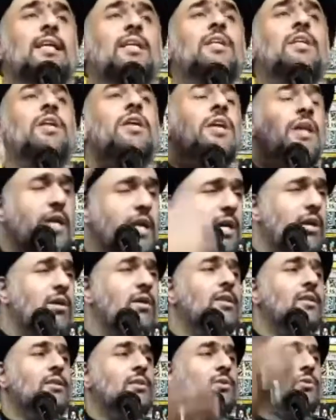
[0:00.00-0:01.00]
in their
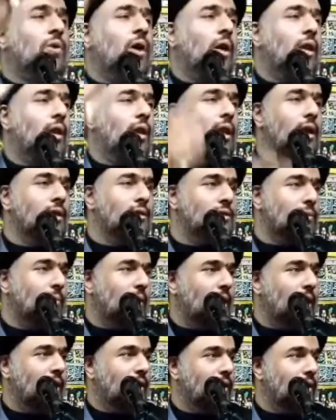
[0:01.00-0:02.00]
hearts that
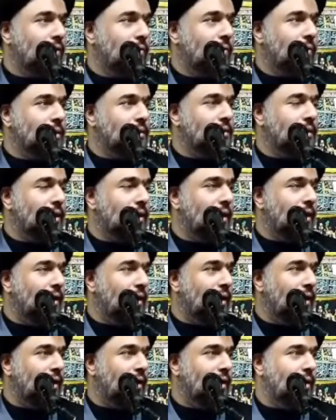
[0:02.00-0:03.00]
they will
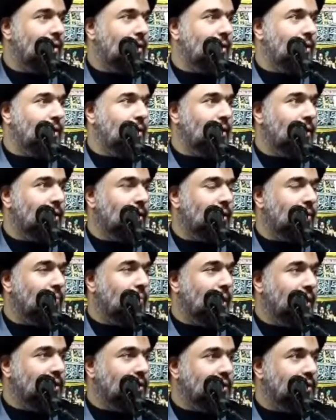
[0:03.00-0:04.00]
seek nearness to
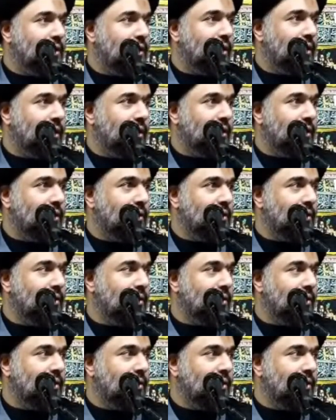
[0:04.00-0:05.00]
Allah subhanahu wa
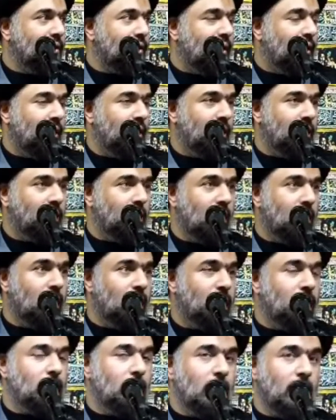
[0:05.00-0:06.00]
ta'ala by
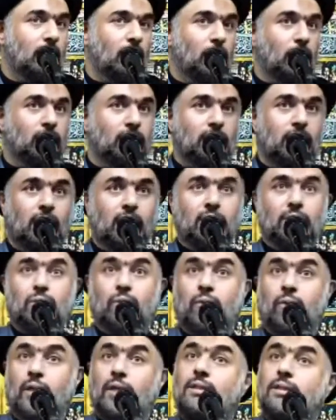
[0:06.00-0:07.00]
killing
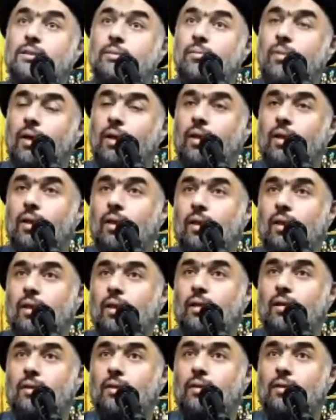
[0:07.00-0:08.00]
Al-Imam Al-Husayn.
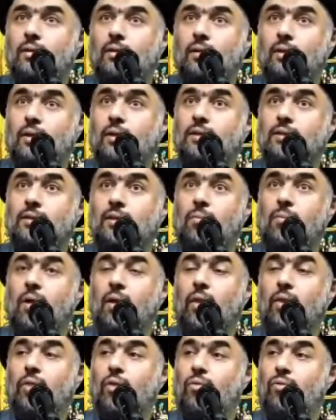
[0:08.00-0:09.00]
So this month
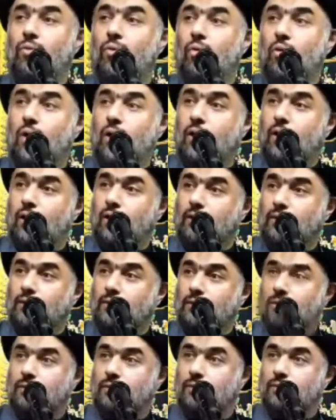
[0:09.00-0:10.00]
is the month
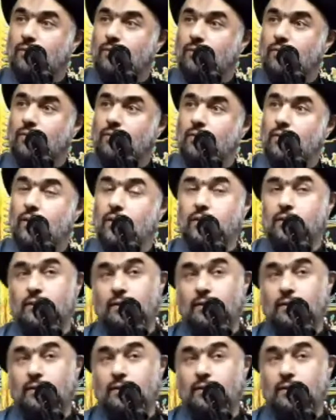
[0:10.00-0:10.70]
of Quran.